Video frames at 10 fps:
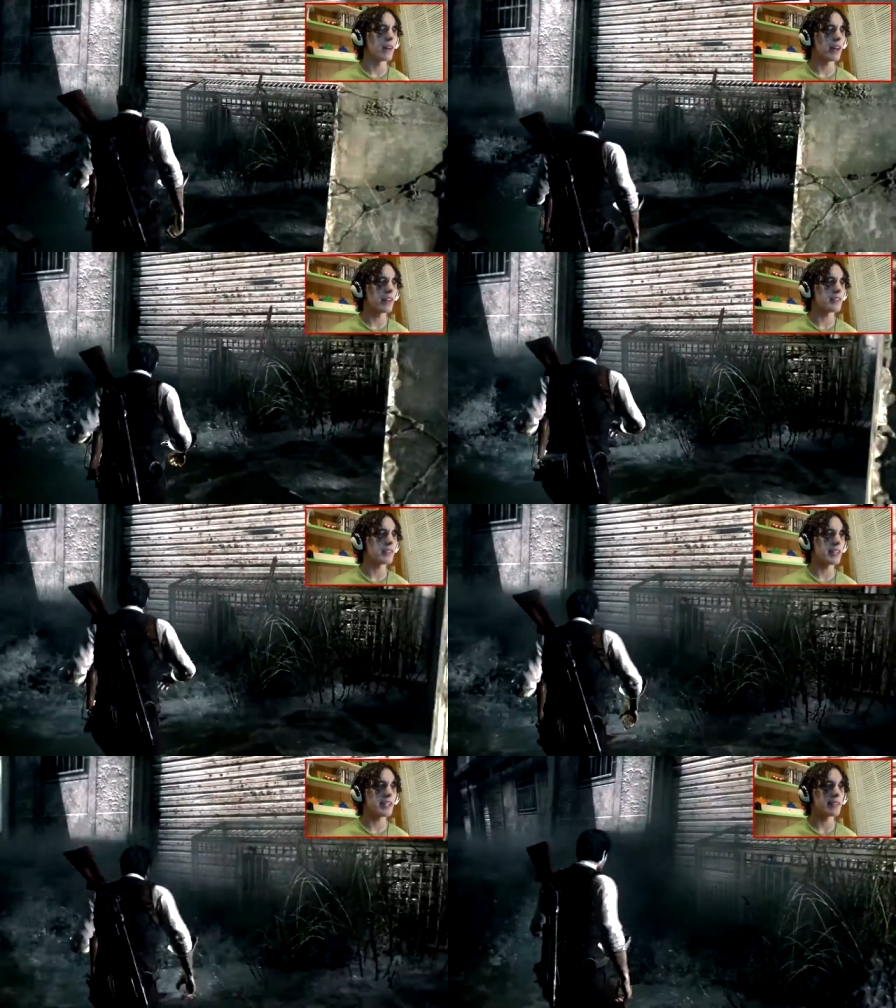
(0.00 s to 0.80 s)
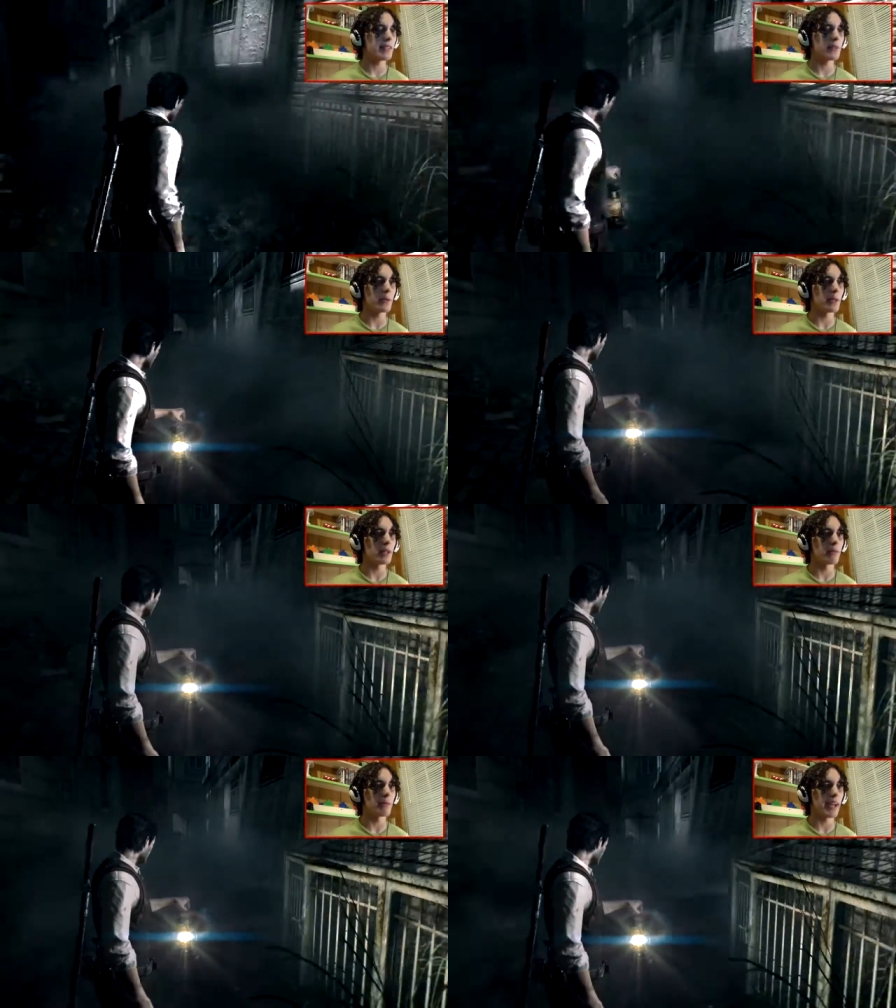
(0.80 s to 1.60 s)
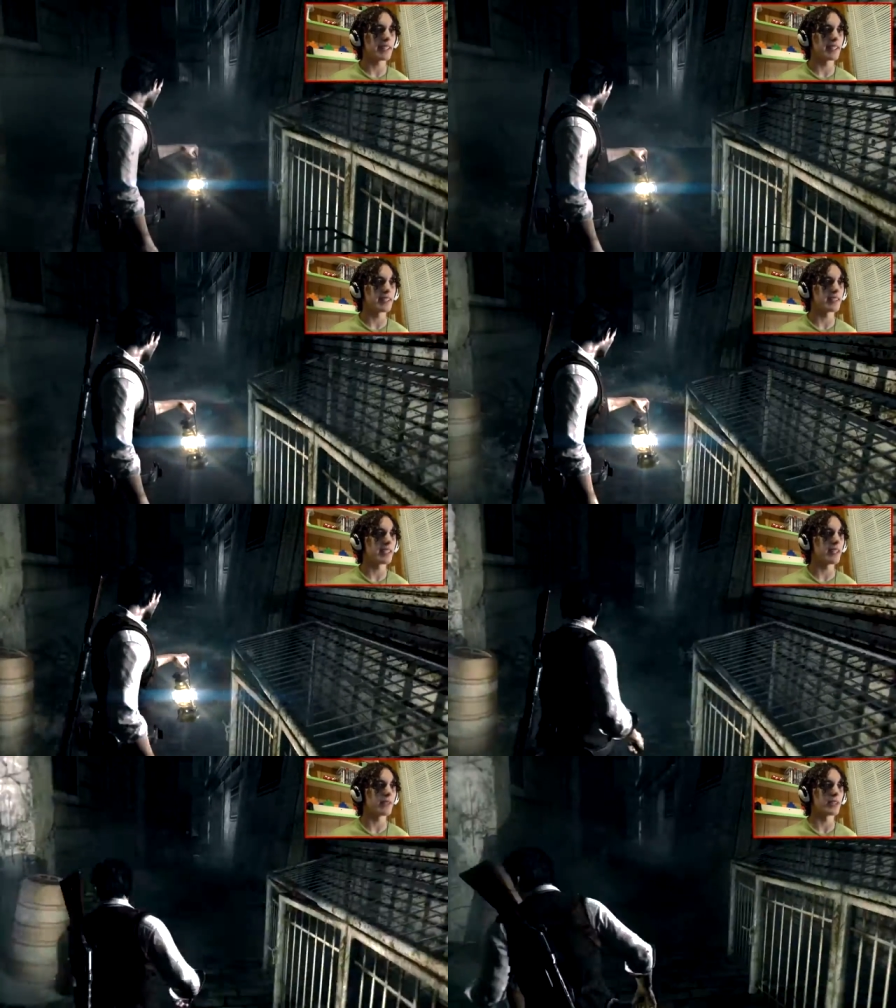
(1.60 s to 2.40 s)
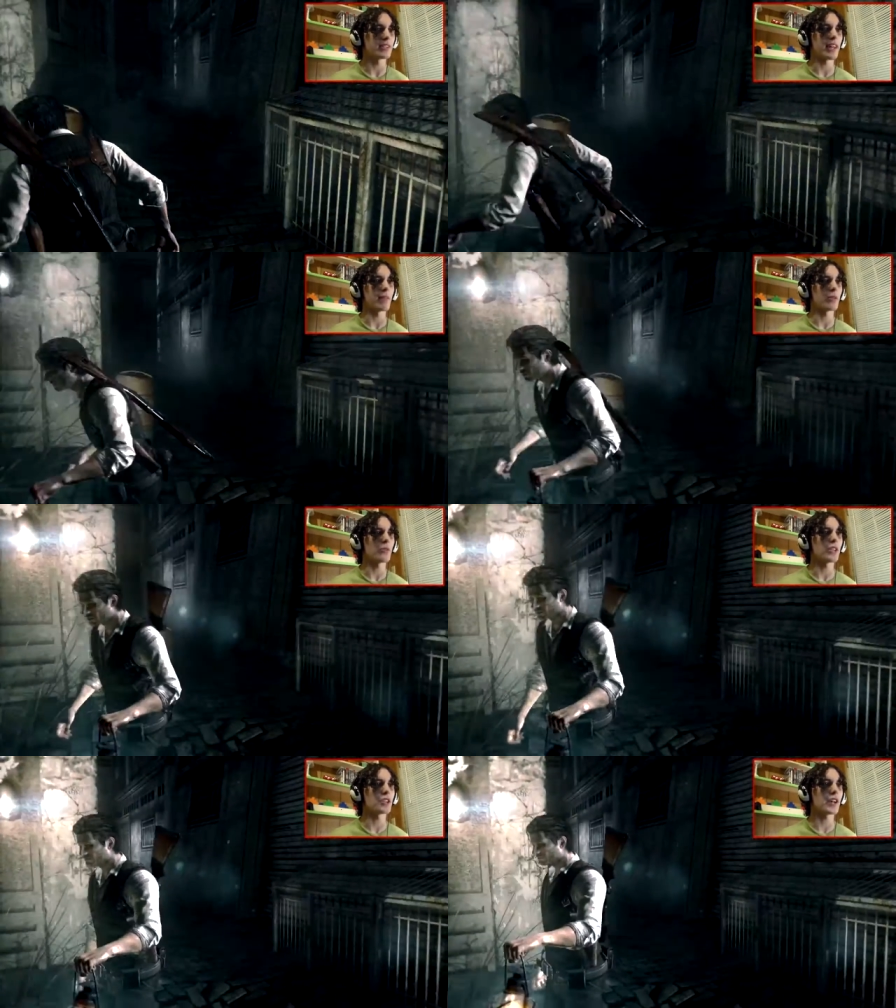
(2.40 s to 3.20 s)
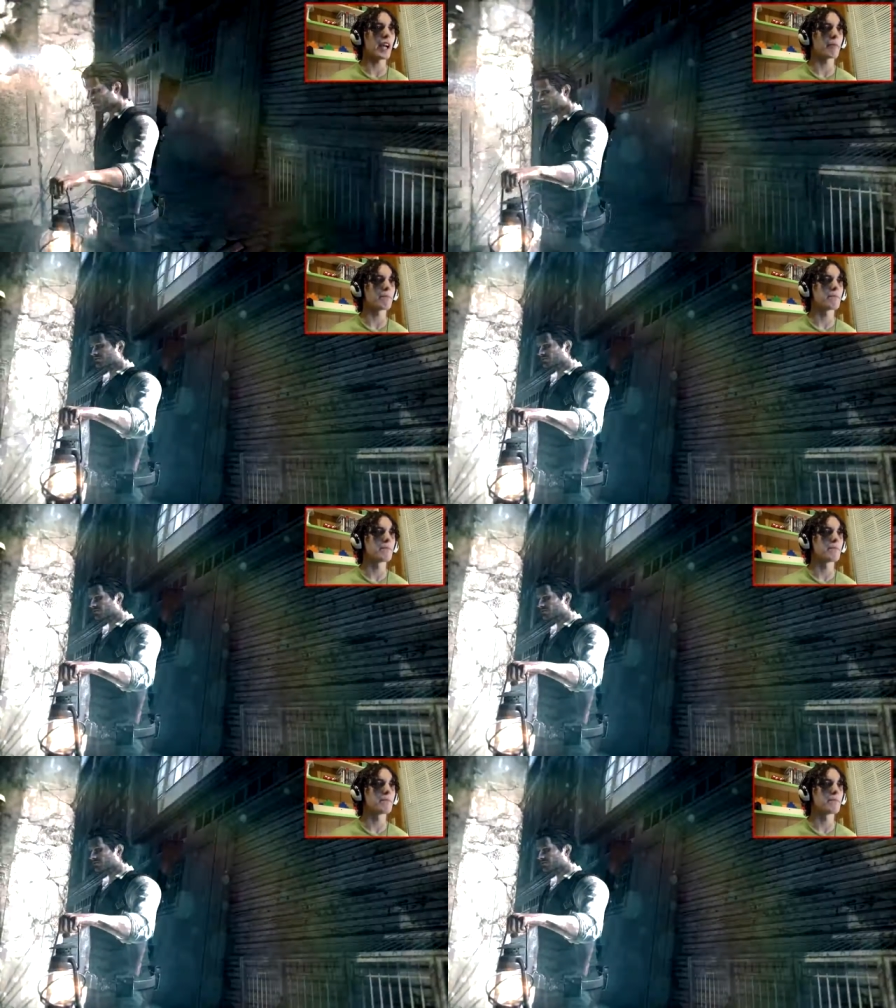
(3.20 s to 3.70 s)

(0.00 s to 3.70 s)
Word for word: I honestly didn't think we'd be coming back to the city for this game. Holy crap.